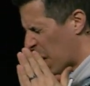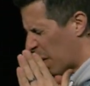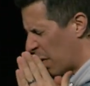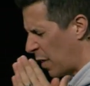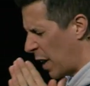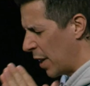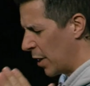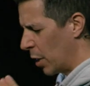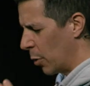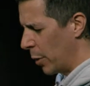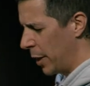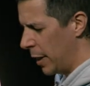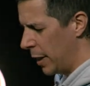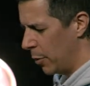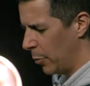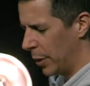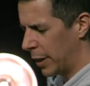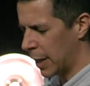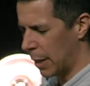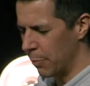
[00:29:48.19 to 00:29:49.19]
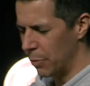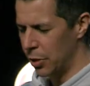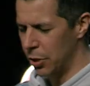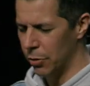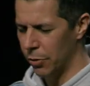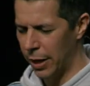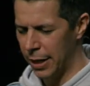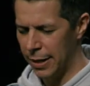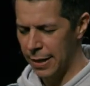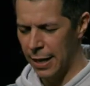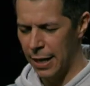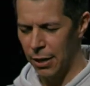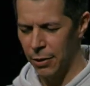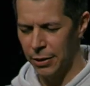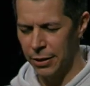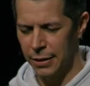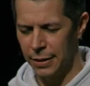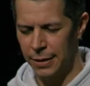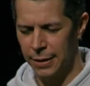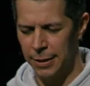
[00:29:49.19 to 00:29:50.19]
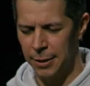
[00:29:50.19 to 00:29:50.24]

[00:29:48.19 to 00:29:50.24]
Father, we come to you right now, and